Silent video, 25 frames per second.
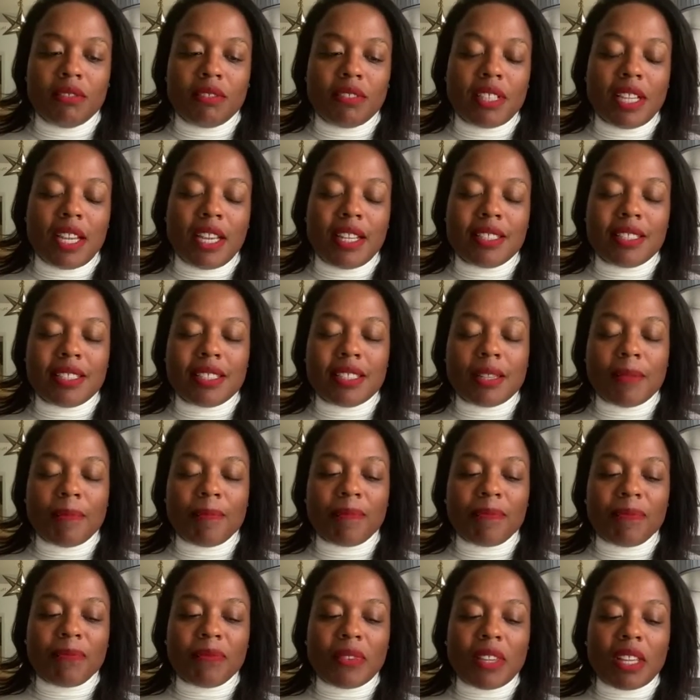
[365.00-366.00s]
it's
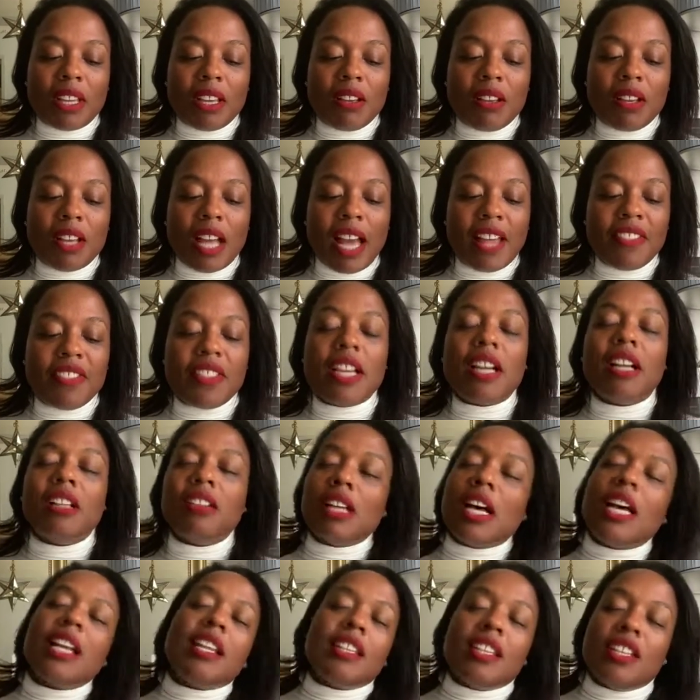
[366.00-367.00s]
I think a
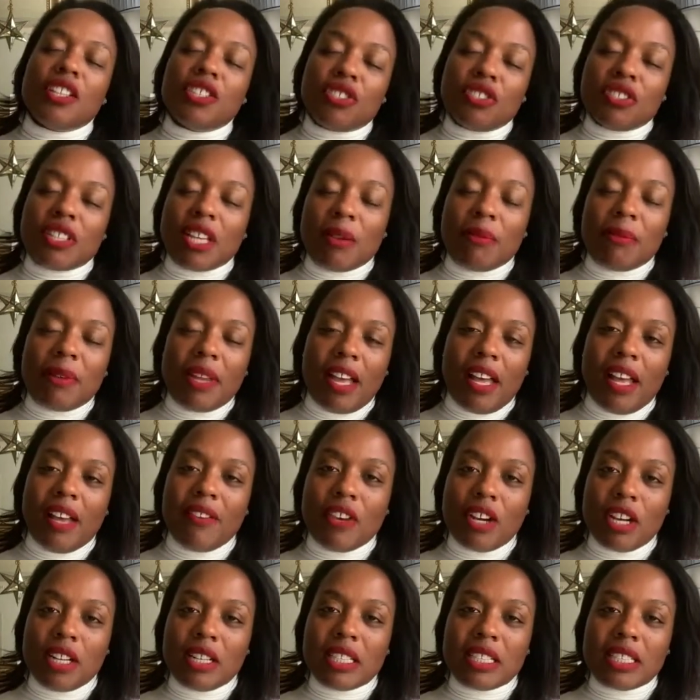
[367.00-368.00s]
lot of the issues that we have,
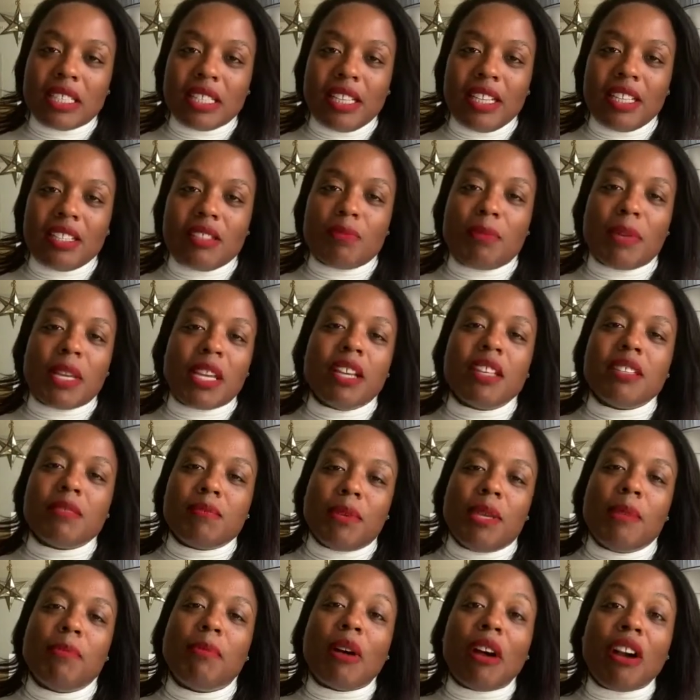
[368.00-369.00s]
honestly, is because
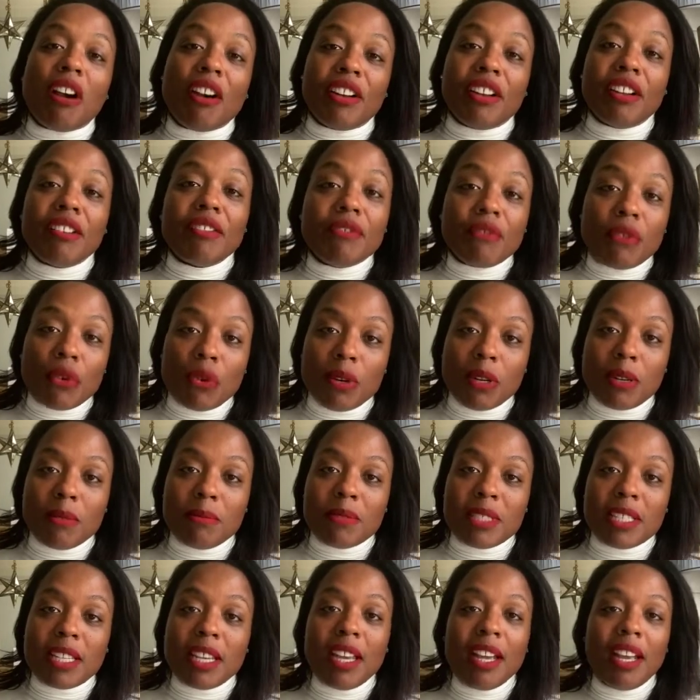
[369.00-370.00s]
people aren't
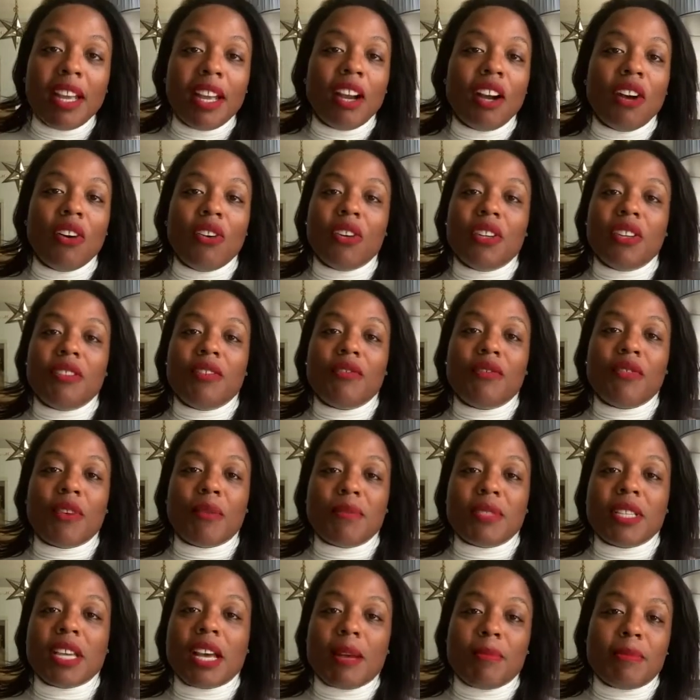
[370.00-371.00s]
informed on from
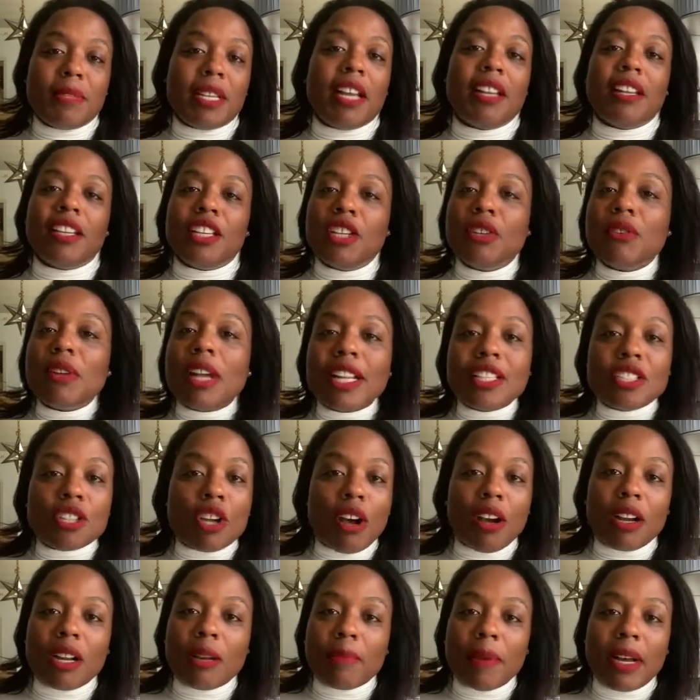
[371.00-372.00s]
top down. And you and I
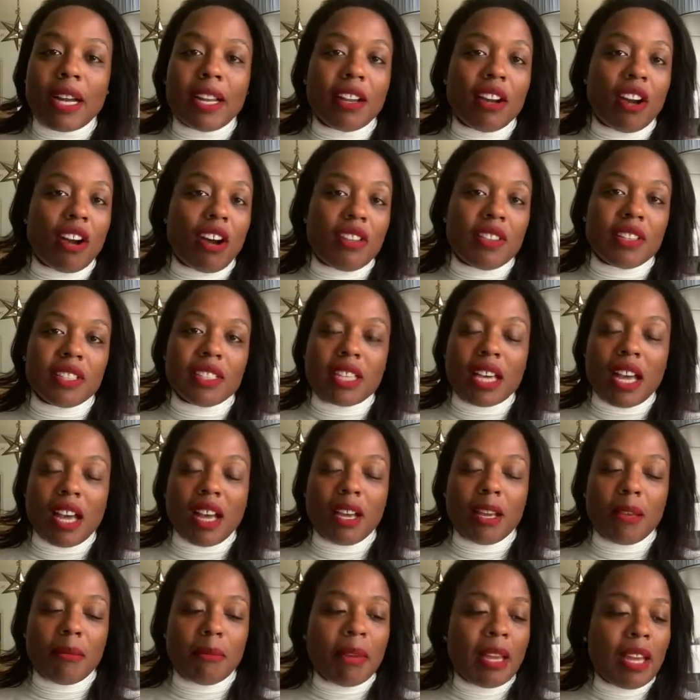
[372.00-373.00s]
talk about it all the
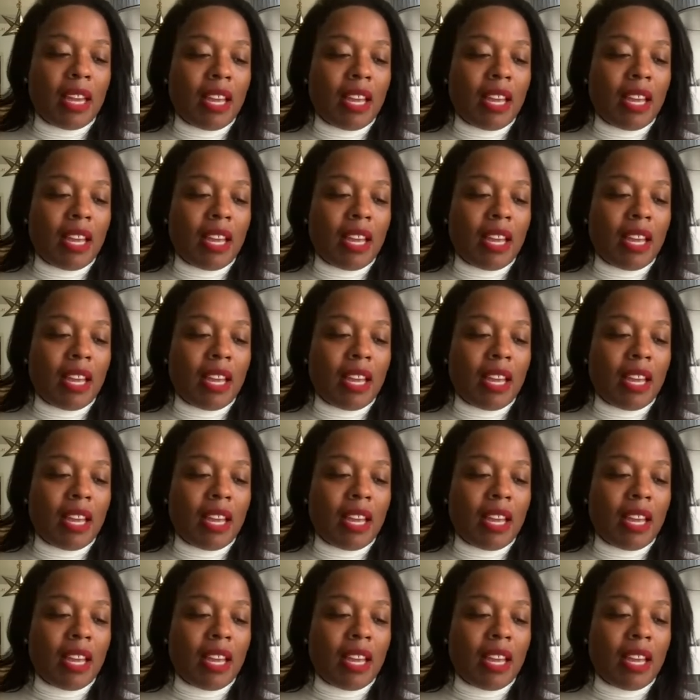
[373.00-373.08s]
time.